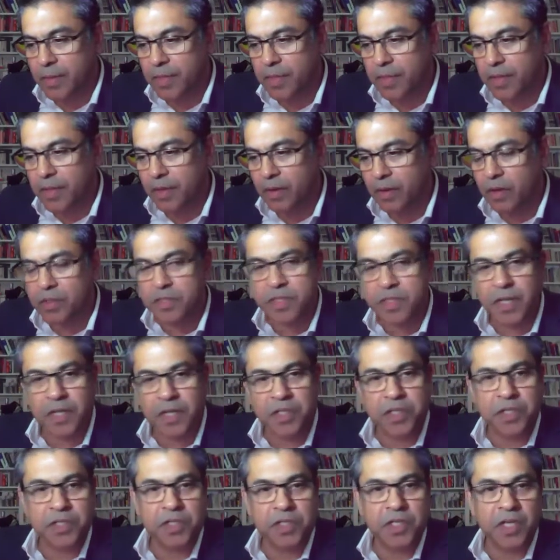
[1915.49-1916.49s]
the
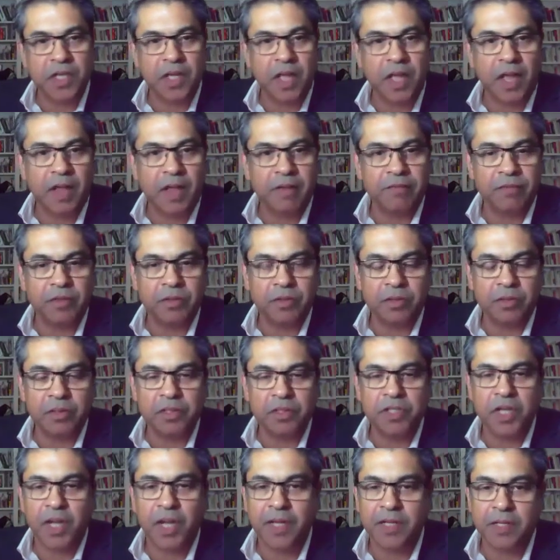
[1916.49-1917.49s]
concessions he gave to the
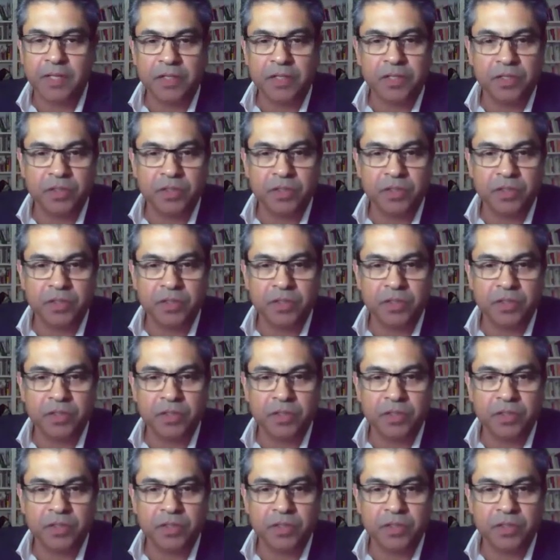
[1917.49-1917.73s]
Chinese